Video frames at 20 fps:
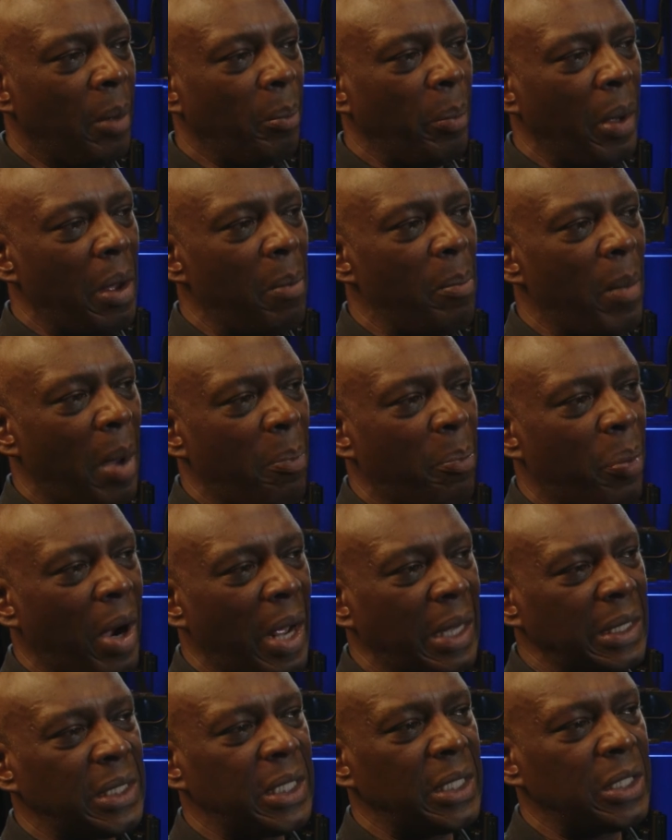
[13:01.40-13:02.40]
but my
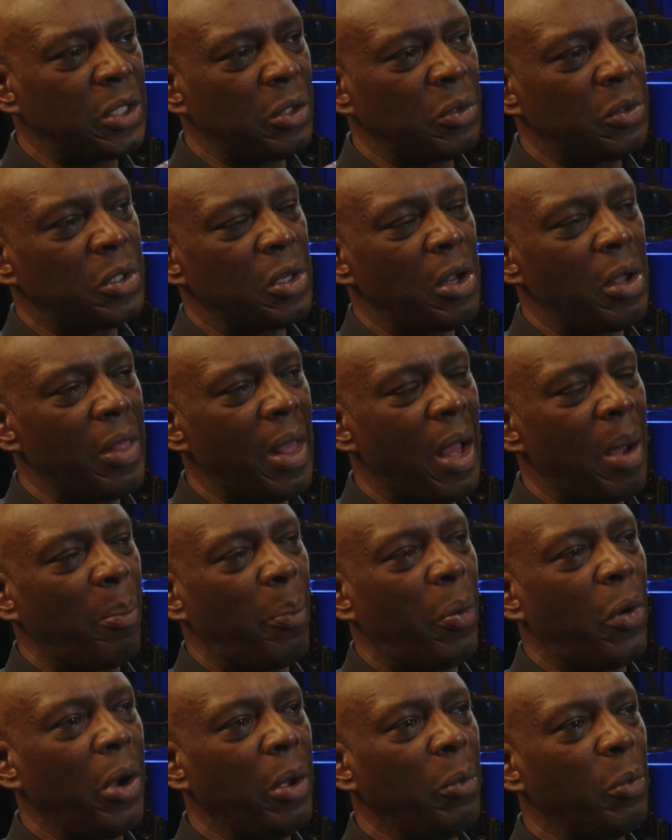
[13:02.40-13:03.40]
practice was, at
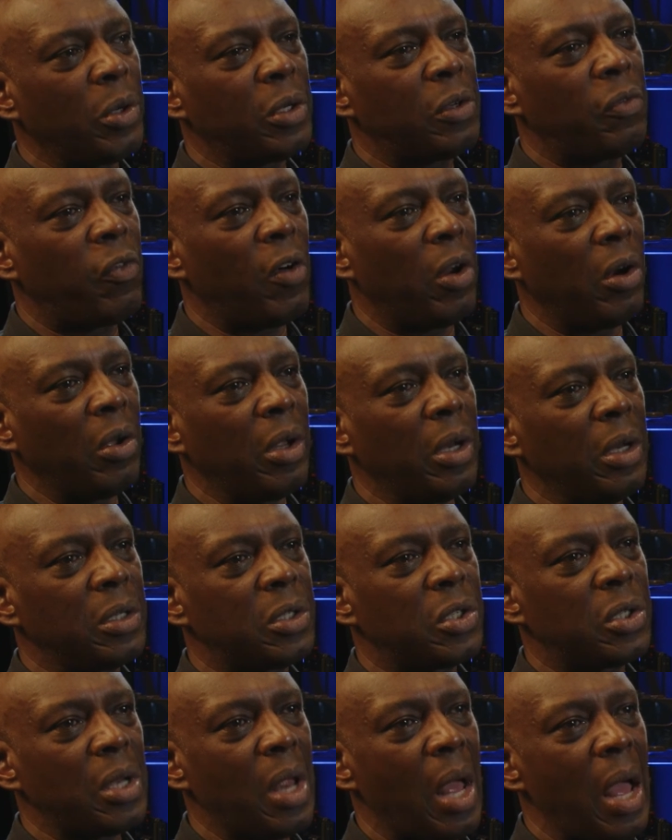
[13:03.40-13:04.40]
that point, was
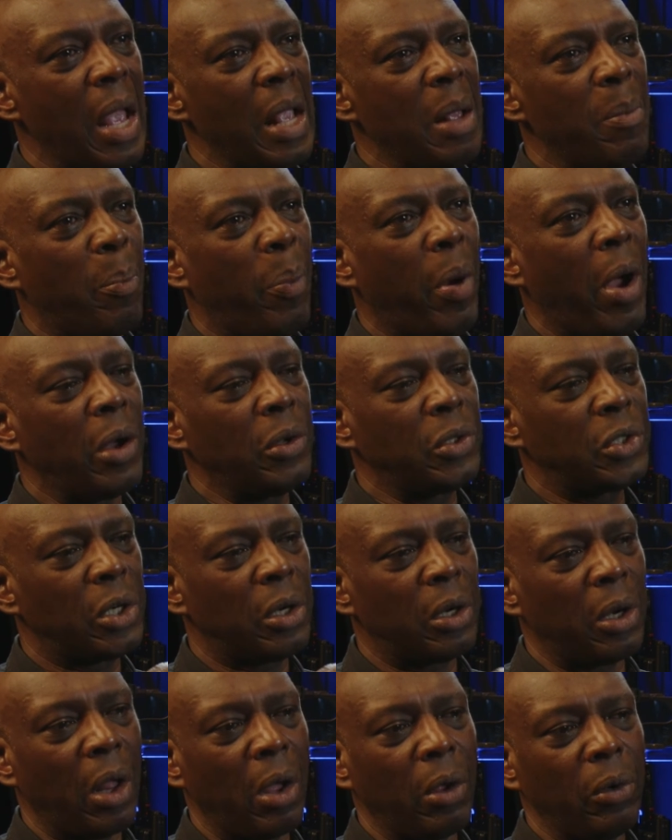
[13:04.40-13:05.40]
following a
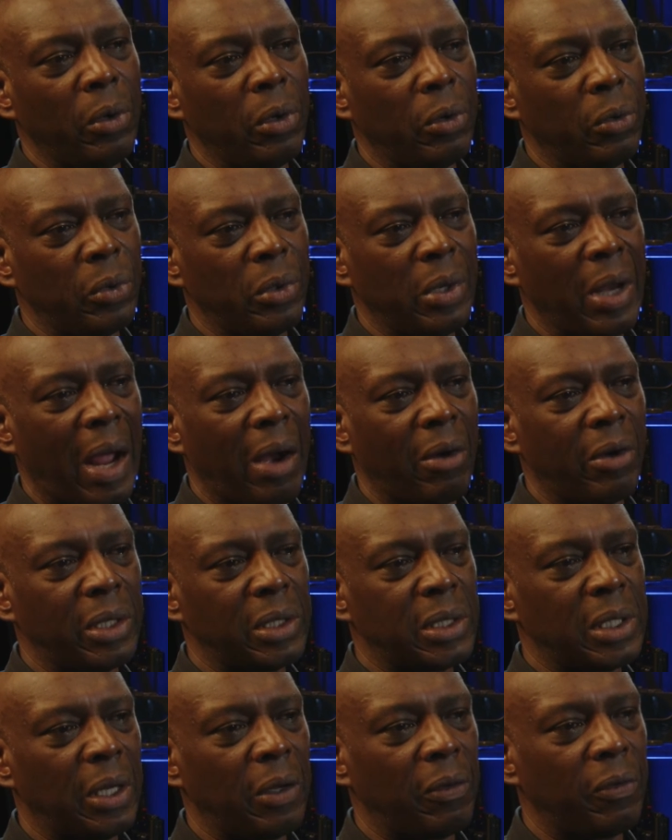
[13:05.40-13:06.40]
post-colonial
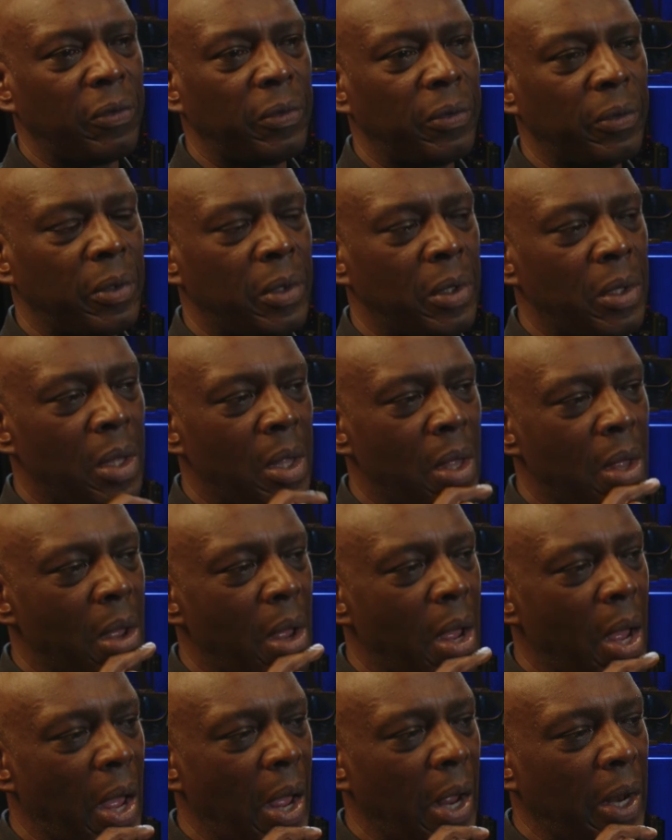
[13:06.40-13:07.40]
narrative.
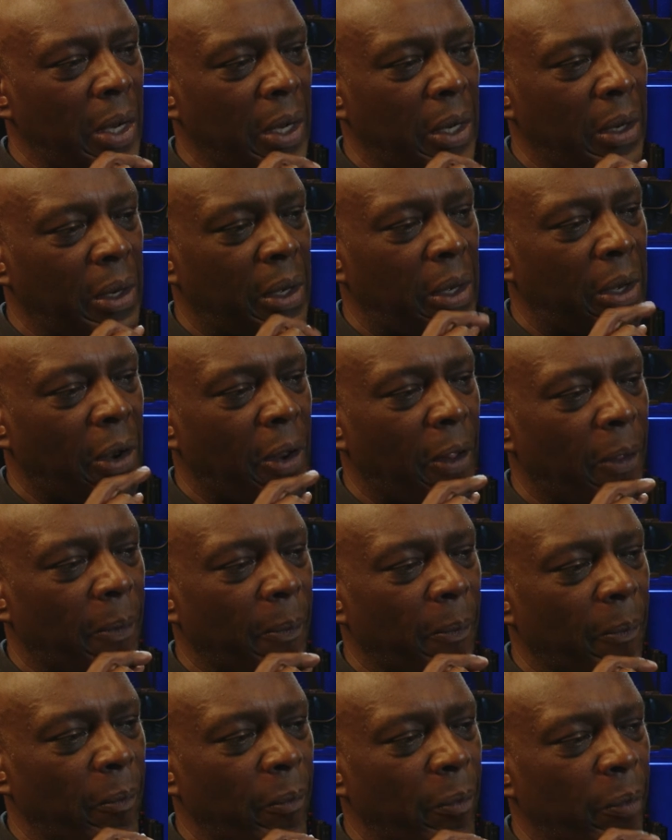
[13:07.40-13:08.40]
And
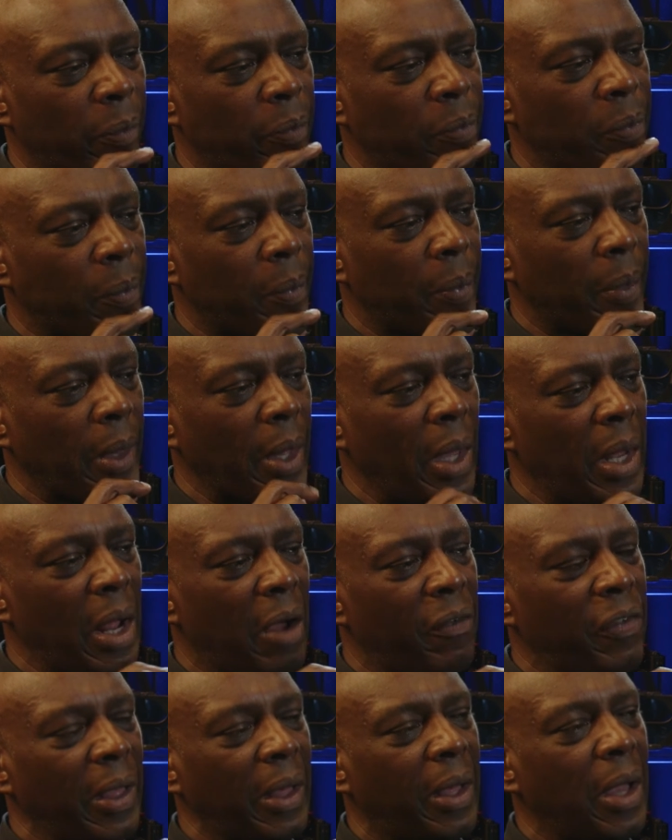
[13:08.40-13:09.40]

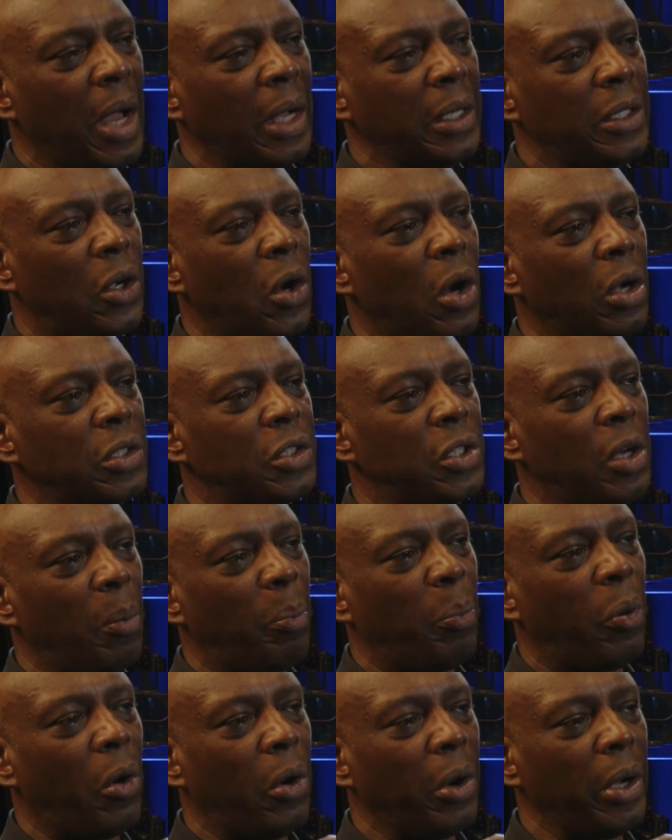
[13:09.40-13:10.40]
I think I got to a
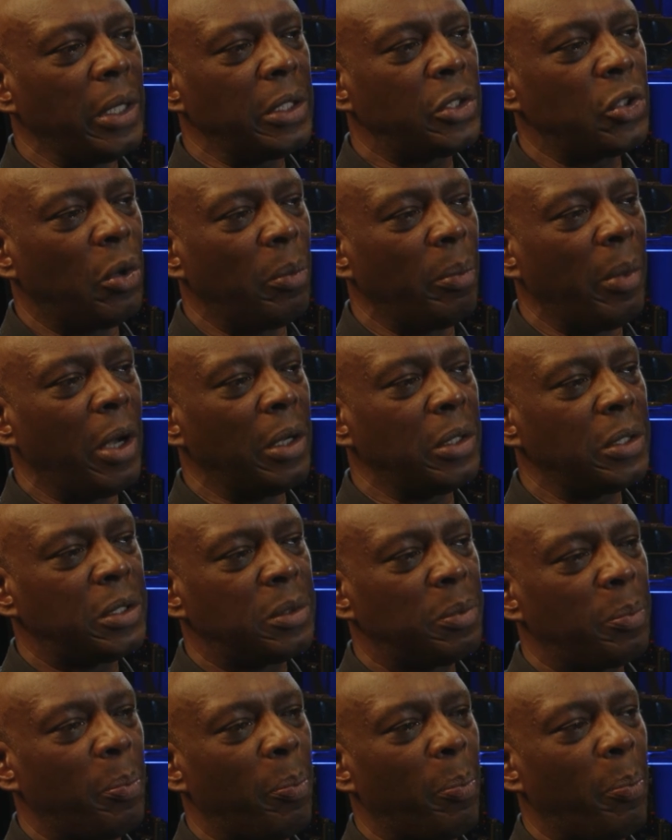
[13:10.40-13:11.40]
point,
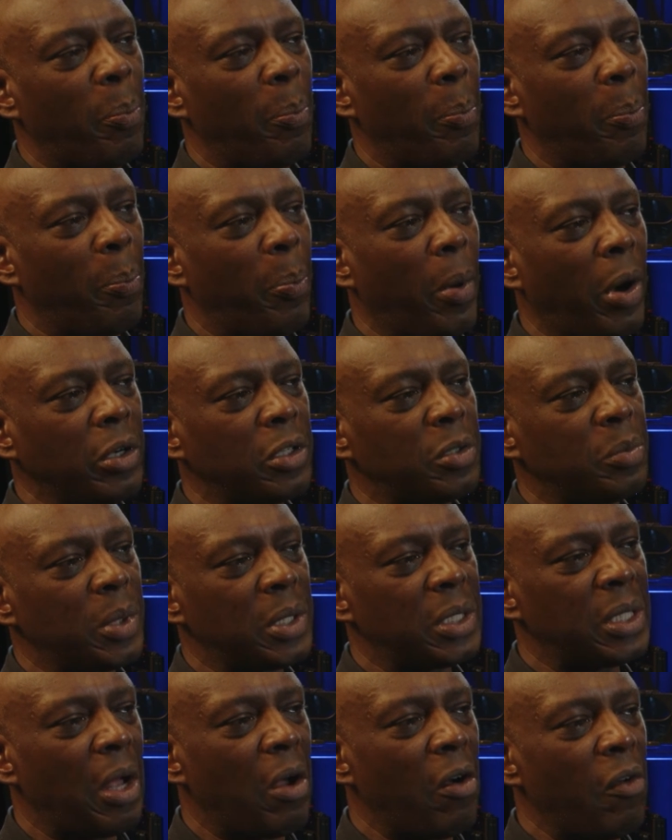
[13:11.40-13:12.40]
almost boxed
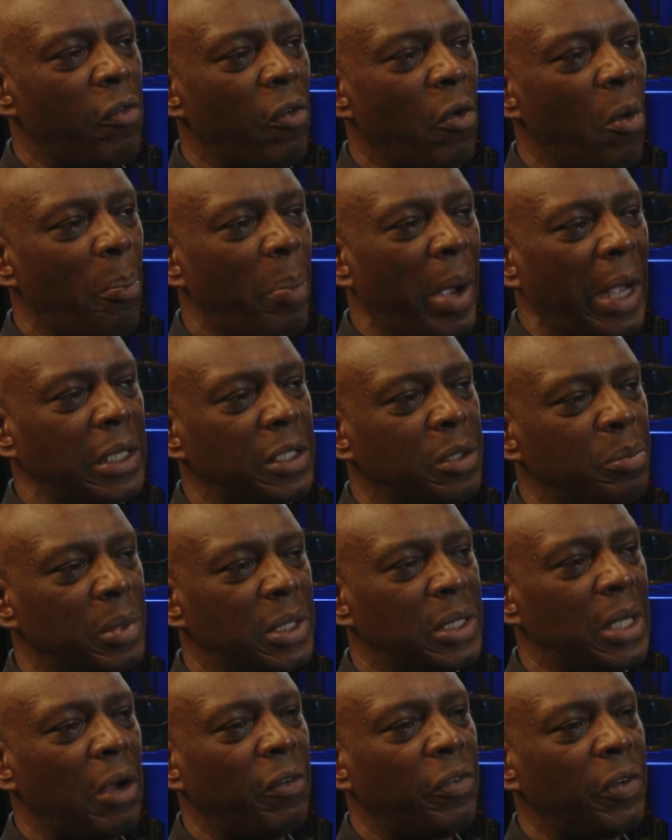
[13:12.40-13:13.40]
myself or painted
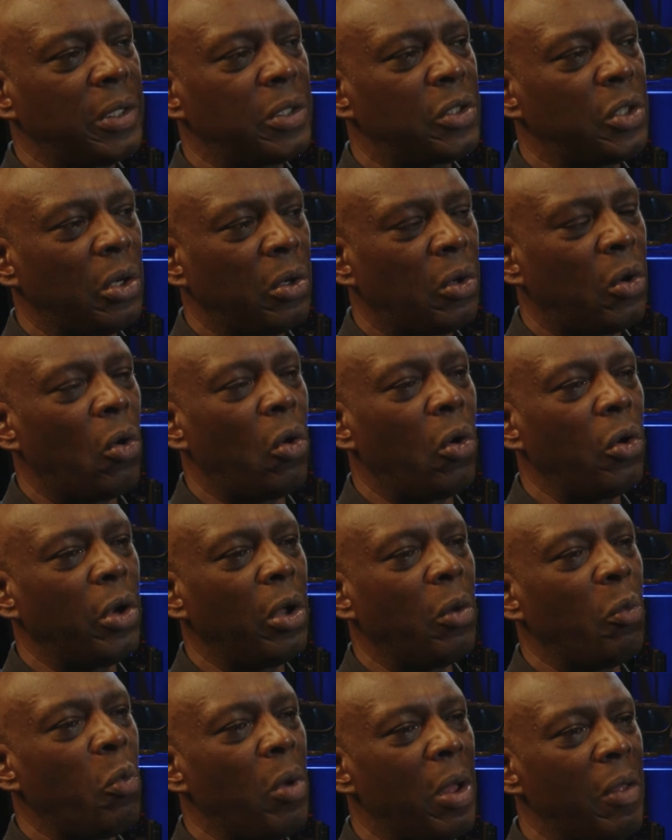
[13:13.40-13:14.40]
myself into a
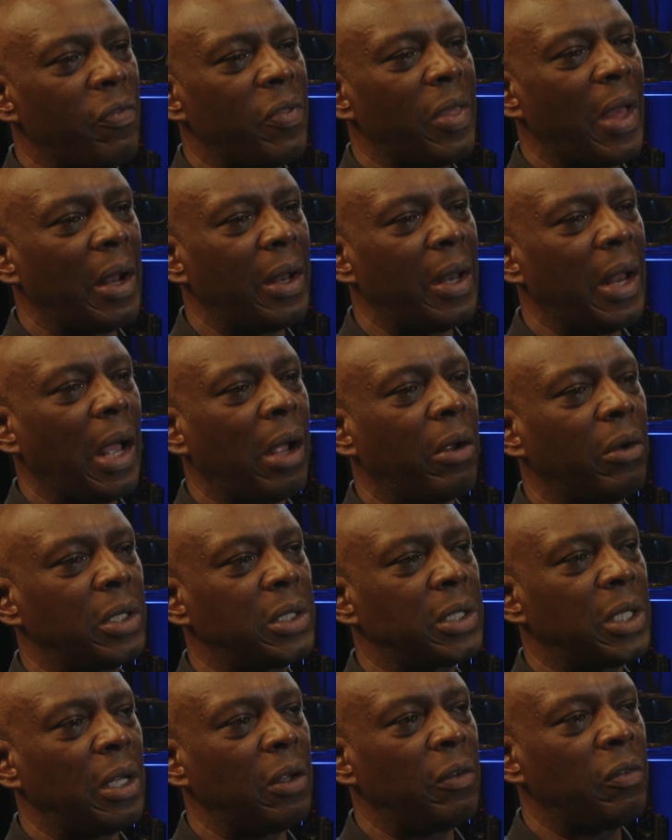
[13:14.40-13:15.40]
corner with that
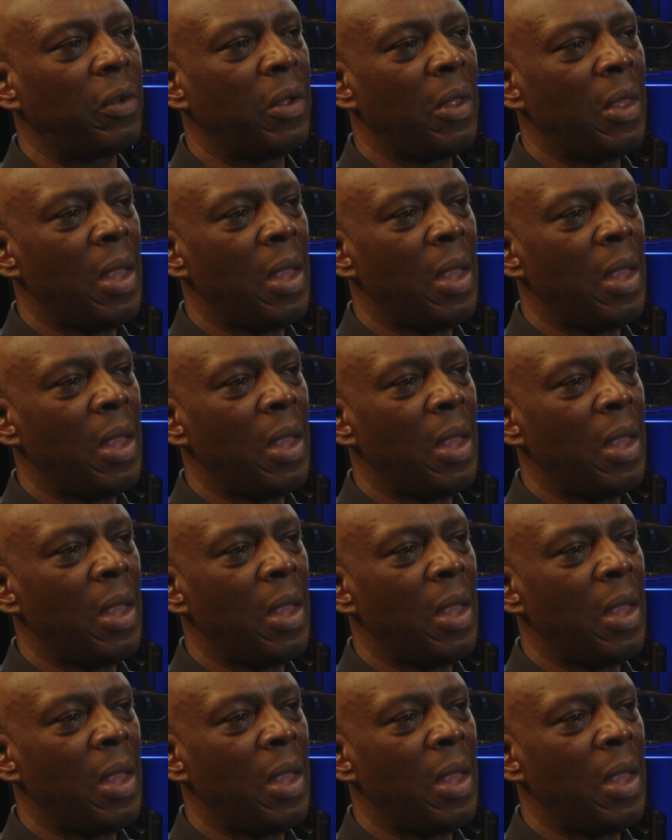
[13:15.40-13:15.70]
narrative.